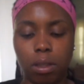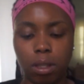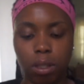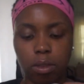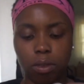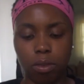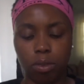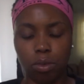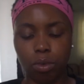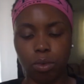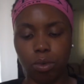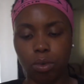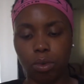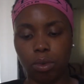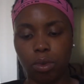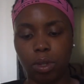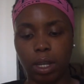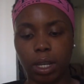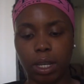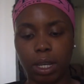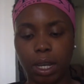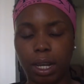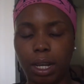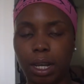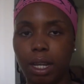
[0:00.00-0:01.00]
There's no,
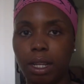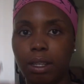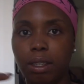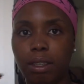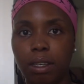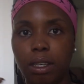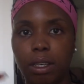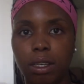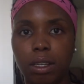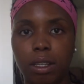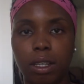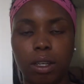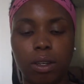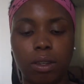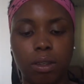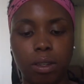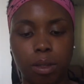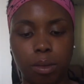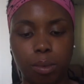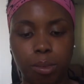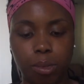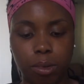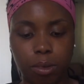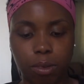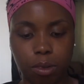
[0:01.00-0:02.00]
like, I can't take it out
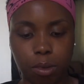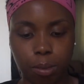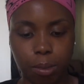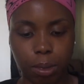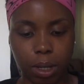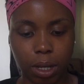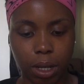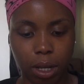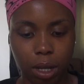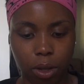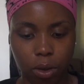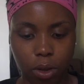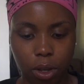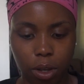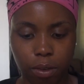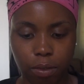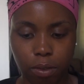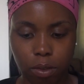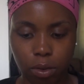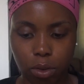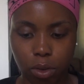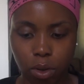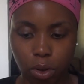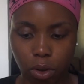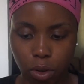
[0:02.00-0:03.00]
and put it back. I'll
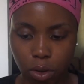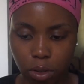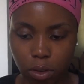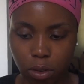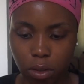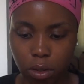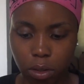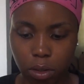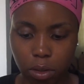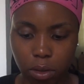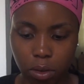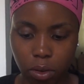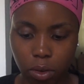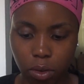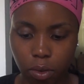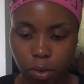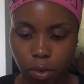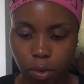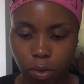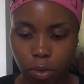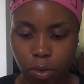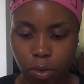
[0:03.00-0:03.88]
have to cut it off.